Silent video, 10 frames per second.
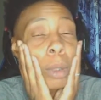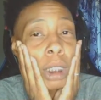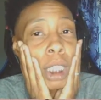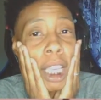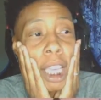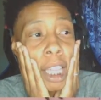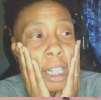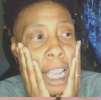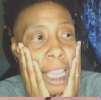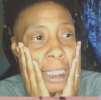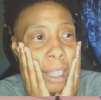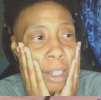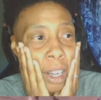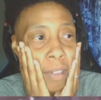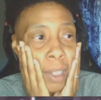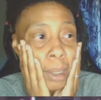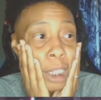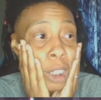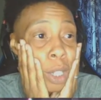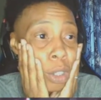Well, she like had her eyes down to her phone. I was
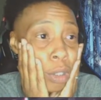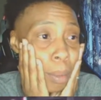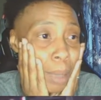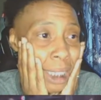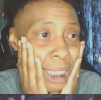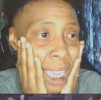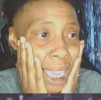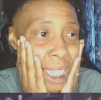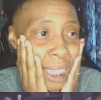like, yo, you missed that.